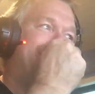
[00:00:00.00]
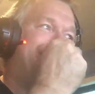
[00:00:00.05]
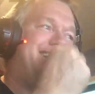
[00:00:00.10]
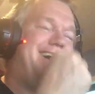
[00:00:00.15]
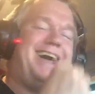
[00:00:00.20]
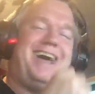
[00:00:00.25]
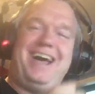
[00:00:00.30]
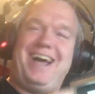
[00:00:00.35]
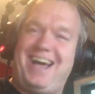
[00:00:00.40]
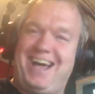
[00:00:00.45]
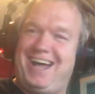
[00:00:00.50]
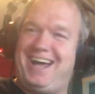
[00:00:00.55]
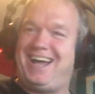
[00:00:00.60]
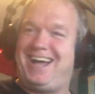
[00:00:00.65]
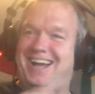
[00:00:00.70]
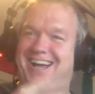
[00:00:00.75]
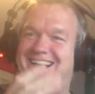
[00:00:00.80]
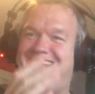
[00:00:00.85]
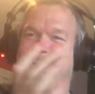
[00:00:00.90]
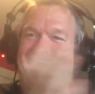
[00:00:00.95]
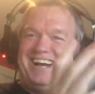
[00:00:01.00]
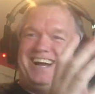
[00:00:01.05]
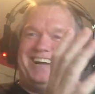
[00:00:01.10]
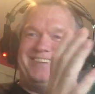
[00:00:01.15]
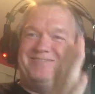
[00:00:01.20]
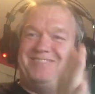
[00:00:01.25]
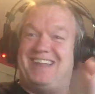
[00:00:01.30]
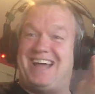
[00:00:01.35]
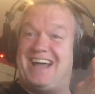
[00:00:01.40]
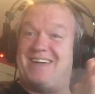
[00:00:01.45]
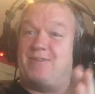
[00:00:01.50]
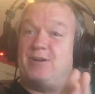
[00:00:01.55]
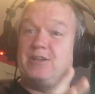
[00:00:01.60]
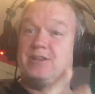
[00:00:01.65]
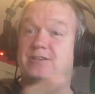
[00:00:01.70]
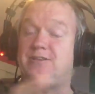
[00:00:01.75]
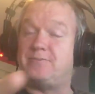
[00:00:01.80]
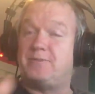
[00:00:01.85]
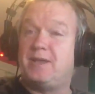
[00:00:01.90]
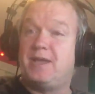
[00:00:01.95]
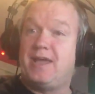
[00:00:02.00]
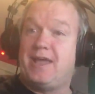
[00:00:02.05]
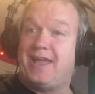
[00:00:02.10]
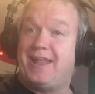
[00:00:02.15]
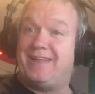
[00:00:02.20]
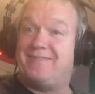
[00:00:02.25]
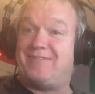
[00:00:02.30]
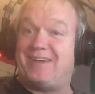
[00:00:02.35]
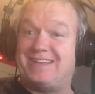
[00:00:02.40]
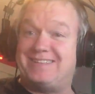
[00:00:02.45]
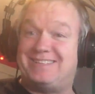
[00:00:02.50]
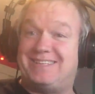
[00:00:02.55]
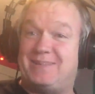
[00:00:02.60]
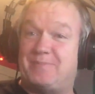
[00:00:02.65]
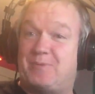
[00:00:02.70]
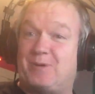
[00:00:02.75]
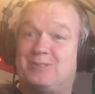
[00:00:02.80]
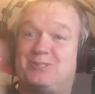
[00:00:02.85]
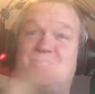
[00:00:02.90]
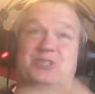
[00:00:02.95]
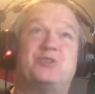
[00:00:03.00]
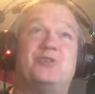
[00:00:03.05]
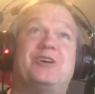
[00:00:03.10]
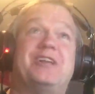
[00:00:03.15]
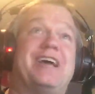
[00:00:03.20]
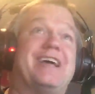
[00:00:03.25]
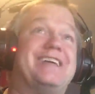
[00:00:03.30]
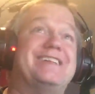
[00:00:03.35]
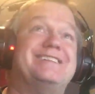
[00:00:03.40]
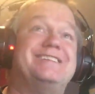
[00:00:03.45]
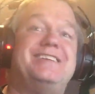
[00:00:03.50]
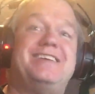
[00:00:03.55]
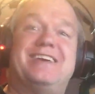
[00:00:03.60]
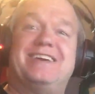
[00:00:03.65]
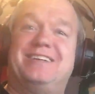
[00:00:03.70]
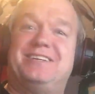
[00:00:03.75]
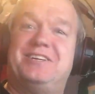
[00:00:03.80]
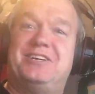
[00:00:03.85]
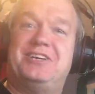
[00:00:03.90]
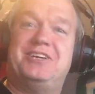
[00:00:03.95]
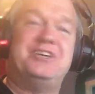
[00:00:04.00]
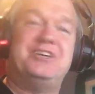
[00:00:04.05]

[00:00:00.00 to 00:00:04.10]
I'm live on YouTube, and if I see the person join, I can see it.